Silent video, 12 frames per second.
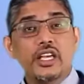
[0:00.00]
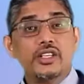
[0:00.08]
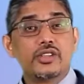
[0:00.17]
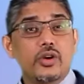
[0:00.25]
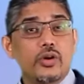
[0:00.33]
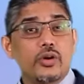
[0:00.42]

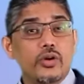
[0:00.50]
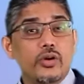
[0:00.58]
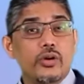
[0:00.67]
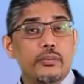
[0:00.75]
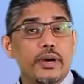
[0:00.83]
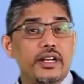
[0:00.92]
So,
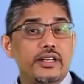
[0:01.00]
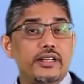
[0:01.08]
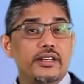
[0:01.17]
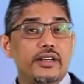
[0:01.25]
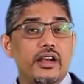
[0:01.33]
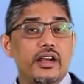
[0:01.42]
but
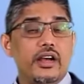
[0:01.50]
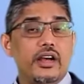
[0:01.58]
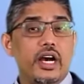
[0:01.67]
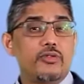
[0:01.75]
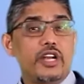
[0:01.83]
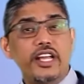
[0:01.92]

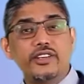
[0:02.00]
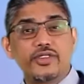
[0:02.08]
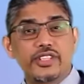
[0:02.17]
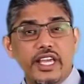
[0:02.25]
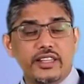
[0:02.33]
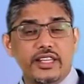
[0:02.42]
I would like to
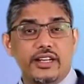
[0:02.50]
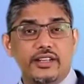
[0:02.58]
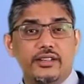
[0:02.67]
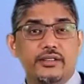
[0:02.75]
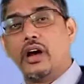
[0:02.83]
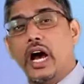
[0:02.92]
say that
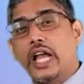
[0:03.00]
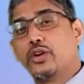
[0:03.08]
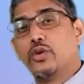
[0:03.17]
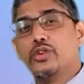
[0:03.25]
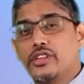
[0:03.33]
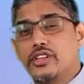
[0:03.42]
I
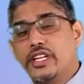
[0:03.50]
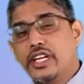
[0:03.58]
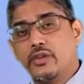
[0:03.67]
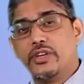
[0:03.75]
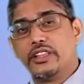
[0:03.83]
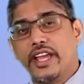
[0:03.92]
couldn't
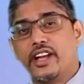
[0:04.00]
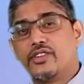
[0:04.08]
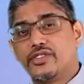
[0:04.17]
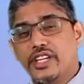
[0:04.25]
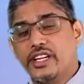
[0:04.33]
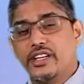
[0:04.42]
deal with
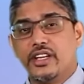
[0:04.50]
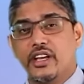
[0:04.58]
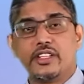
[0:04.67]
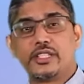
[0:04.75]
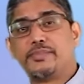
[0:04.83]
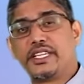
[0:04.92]
heterogeneity on
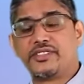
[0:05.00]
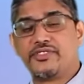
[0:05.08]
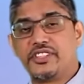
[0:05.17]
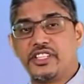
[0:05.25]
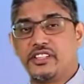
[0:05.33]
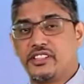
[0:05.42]
the
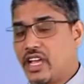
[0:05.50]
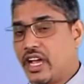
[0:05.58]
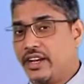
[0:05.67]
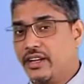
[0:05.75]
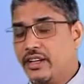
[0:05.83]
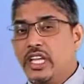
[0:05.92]
specificity
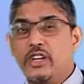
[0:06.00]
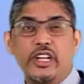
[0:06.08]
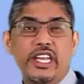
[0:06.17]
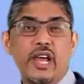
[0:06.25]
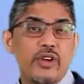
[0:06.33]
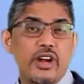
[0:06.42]
side. You can
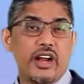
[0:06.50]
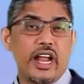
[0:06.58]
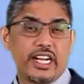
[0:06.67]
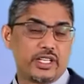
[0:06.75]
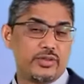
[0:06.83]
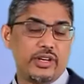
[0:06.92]
never
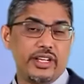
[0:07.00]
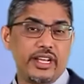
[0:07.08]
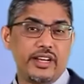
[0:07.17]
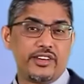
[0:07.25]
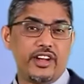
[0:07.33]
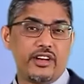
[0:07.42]
actually
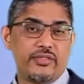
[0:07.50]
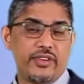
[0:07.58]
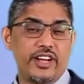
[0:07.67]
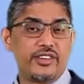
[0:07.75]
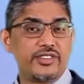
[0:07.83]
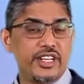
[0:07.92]
get rid of
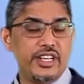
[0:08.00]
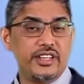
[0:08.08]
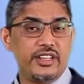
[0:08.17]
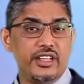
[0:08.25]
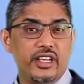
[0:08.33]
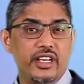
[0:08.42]

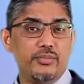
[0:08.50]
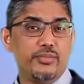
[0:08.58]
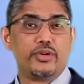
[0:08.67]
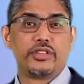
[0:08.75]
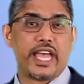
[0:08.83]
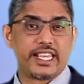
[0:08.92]
heterogeneity in
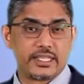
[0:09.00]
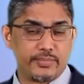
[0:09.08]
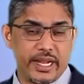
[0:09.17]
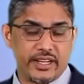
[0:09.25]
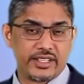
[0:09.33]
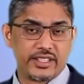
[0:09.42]
both
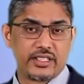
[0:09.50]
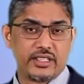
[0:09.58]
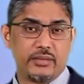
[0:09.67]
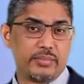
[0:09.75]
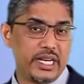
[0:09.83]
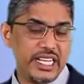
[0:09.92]
aspects
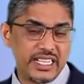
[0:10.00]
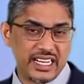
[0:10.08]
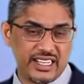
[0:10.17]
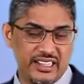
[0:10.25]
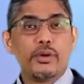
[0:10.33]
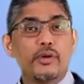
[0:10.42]
completely.
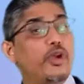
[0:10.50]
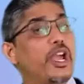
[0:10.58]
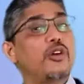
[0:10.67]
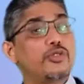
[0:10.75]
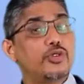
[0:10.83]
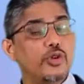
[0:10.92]
But we
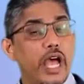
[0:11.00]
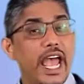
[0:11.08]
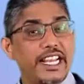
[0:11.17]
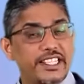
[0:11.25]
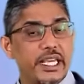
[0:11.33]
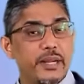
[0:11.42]
have to
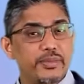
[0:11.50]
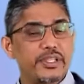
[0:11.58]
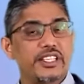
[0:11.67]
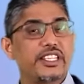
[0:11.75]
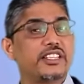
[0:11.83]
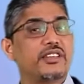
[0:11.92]
accept
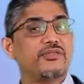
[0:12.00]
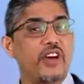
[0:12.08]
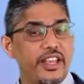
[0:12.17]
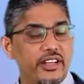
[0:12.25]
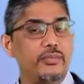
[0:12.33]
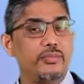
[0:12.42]
this as a
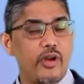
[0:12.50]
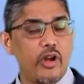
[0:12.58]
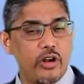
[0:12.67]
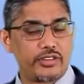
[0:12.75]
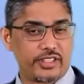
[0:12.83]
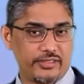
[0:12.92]
final
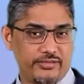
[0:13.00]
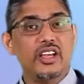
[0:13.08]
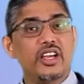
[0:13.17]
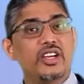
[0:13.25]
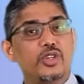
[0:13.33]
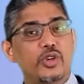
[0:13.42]
plot
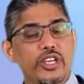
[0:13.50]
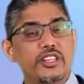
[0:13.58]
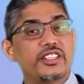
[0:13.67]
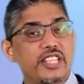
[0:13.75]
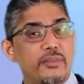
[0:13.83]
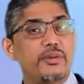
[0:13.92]
showing the
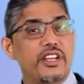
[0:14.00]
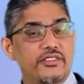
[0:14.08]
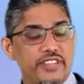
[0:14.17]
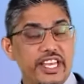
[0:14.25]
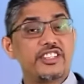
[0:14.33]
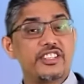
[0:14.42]
summary of
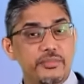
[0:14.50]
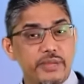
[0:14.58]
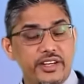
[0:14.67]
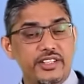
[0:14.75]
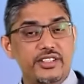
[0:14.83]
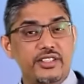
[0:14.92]
the
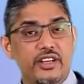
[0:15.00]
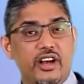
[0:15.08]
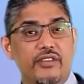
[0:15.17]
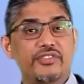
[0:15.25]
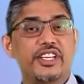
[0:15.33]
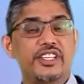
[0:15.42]
estimates
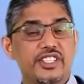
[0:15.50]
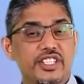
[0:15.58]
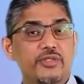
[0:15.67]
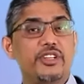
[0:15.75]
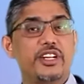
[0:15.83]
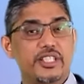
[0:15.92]
of
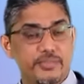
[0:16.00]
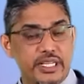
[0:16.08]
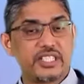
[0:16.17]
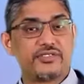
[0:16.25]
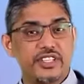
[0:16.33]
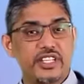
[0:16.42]
sensitivity and
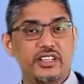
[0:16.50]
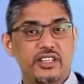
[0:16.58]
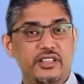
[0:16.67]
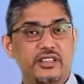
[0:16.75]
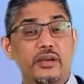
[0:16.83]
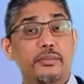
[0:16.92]
specificity,
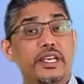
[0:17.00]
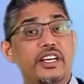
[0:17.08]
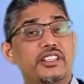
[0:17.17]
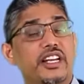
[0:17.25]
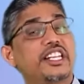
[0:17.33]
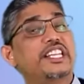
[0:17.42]
because
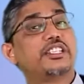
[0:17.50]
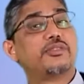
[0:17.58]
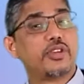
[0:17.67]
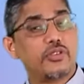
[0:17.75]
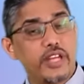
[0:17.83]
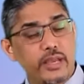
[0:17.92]
at least we
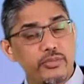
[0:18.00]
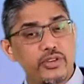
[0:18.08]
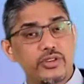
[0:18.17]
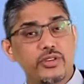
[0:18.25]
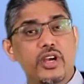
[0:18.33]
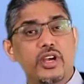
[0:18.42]
could able
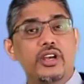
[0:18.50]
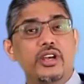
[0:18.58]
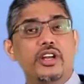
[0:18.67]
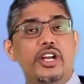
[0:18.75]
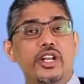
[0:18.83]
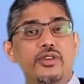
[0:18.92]
to
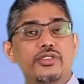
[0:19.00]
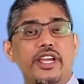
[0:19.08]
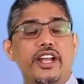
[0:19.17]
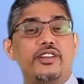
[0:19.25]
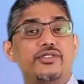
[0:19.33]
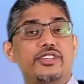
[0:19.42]
reduce the
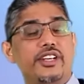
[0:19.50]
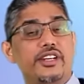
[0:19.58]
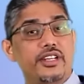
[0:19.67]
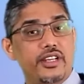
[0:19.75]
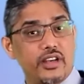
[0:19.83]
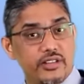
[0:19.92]

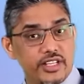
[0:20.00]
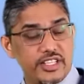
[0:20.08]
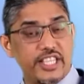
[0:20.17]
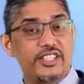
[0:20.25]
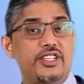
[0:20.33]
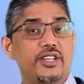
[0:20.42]
heterogeneity on the
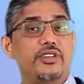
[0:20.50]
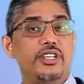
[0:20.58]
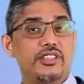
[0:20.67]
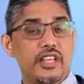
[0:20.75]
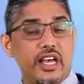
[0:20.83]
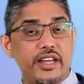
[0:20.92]
sensitivity
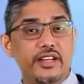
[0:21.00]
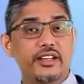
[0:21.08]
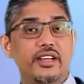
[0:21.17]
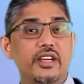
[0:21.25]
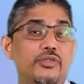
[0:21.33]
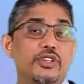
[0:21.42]
side,
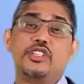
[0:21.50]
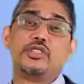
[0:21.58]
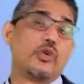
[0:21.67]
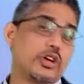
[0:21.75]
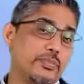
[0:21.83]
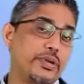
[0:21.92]
which is
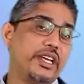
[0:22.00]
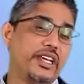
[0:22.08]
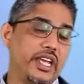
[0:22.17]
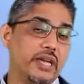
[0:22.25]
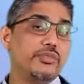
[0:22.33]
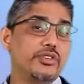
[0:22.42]
what
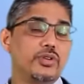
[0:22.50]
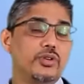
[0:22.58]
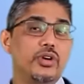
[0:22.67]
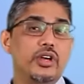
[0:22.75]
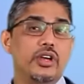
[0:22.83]
PKM2